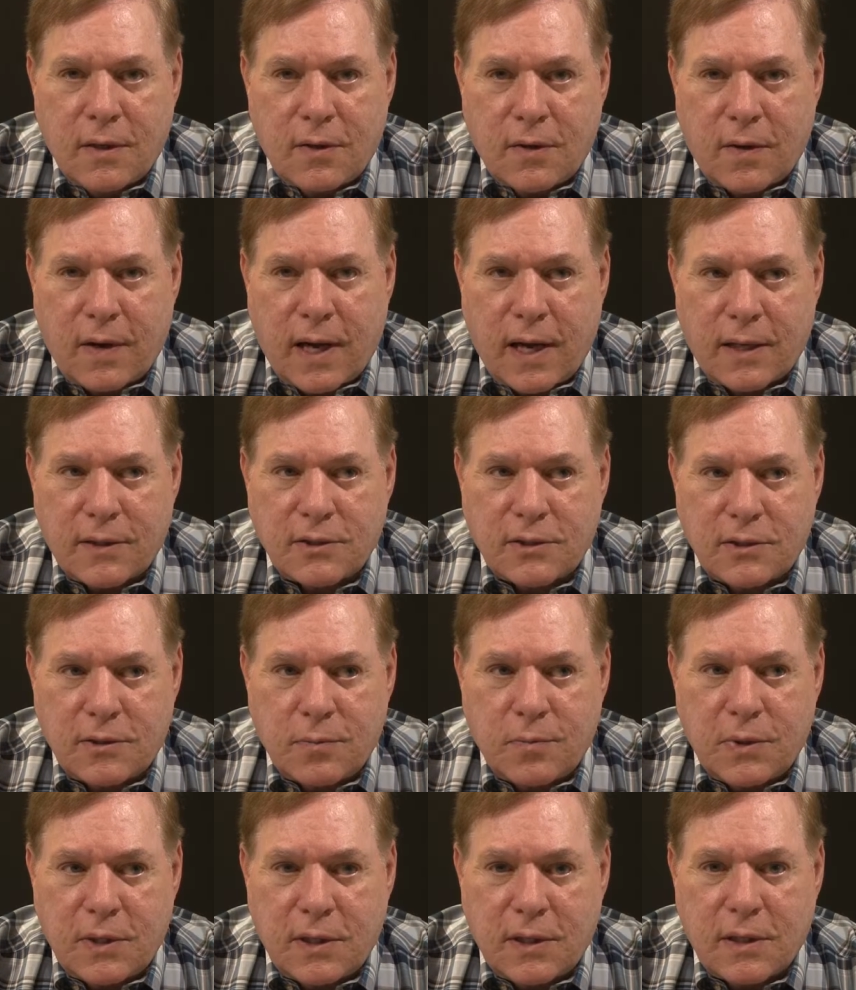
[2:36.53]
there has to
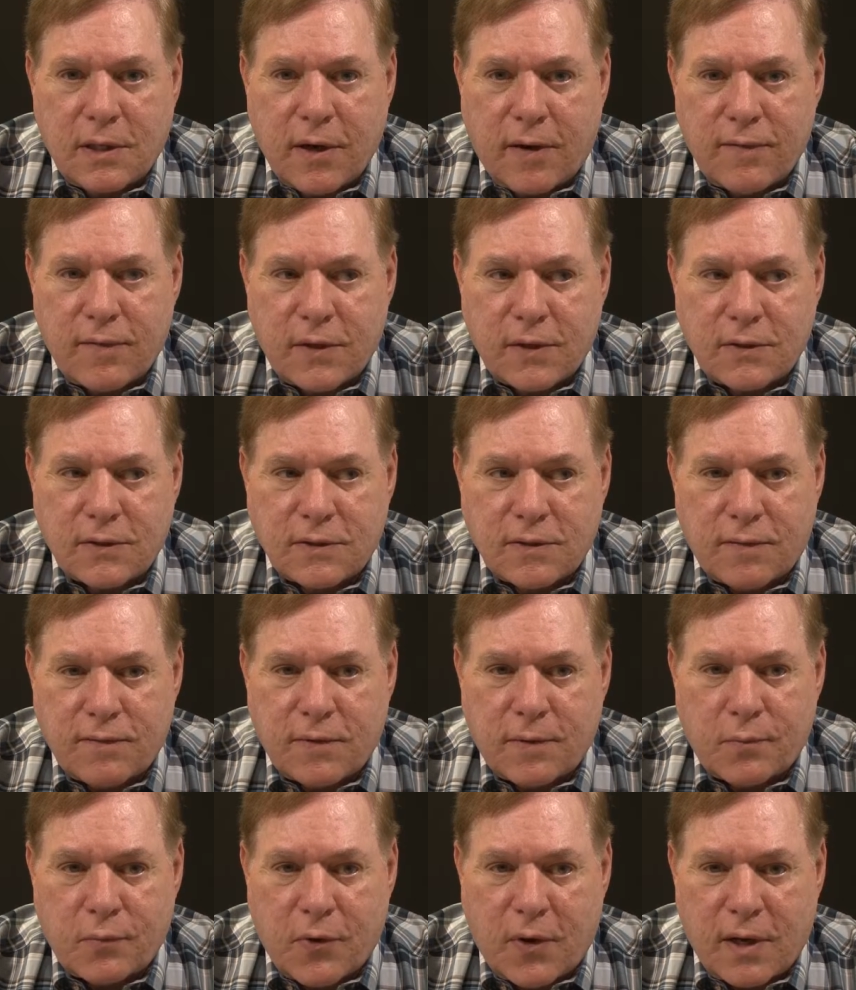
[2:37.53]
be governance of
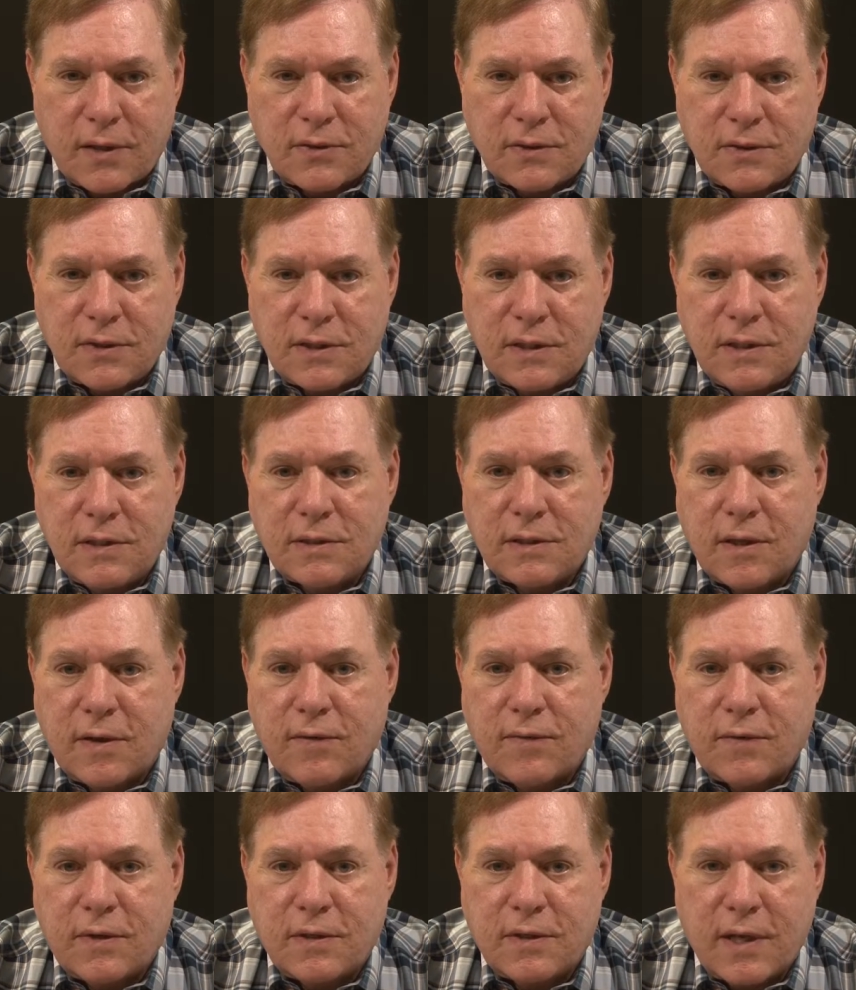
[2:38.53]
the processes,
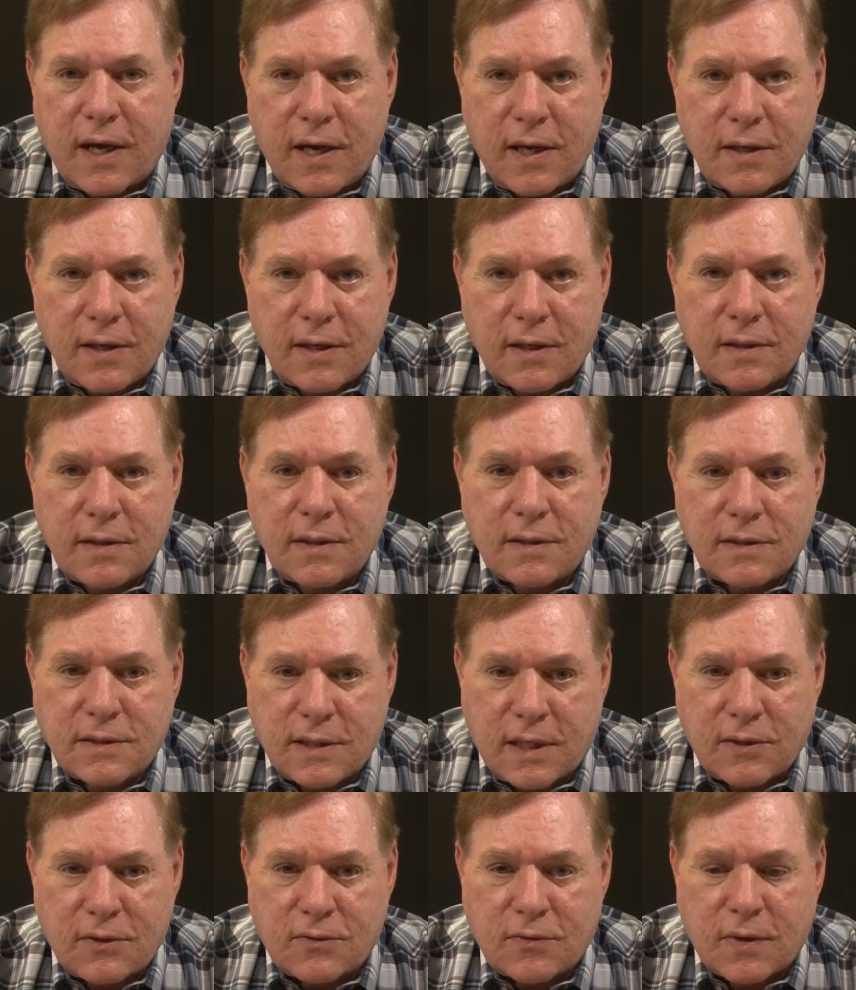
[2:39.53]
of the data,
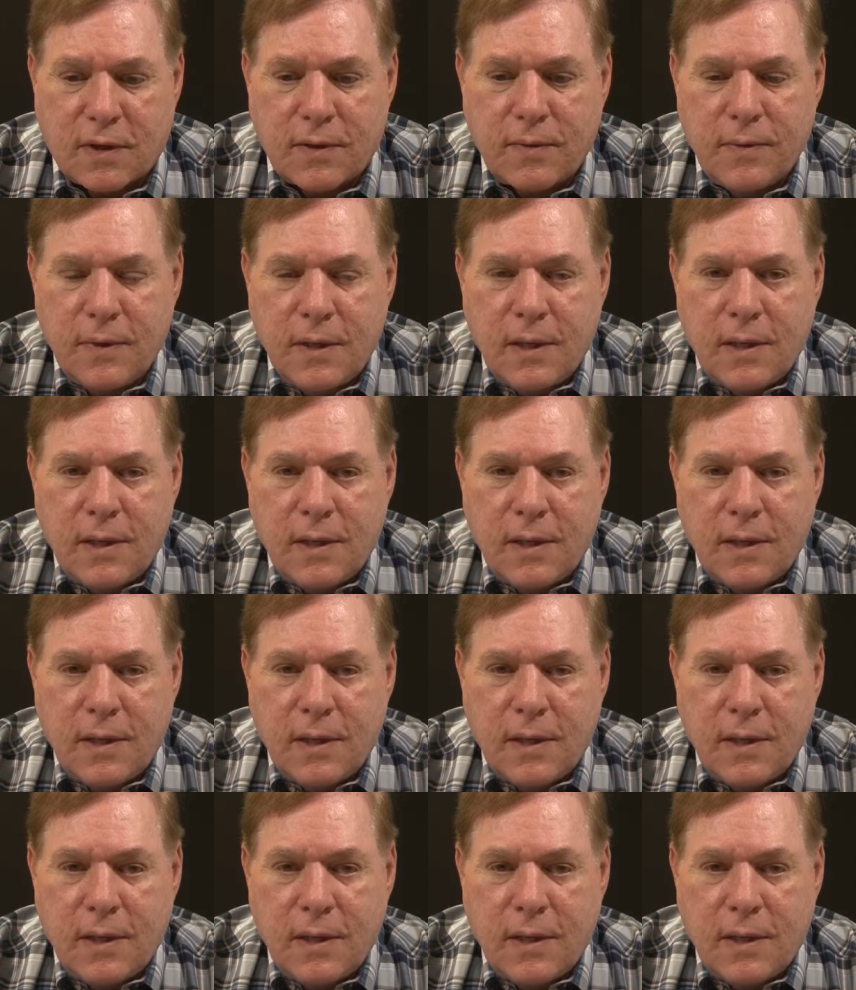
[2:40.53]
etc.,